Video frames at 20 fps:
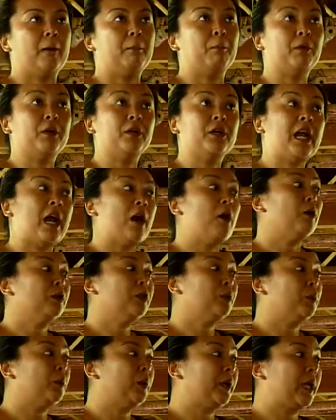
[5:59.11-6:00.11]
We're now
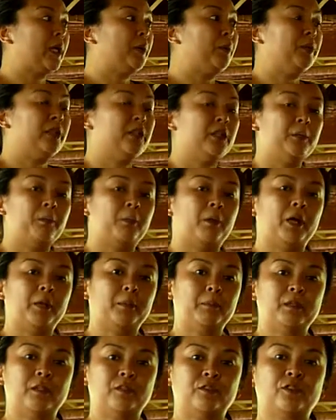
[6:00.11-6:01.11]
also working with the
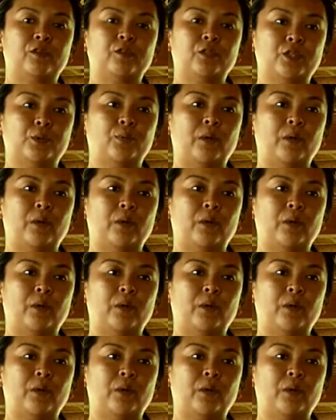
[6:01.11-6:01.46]
Department of Social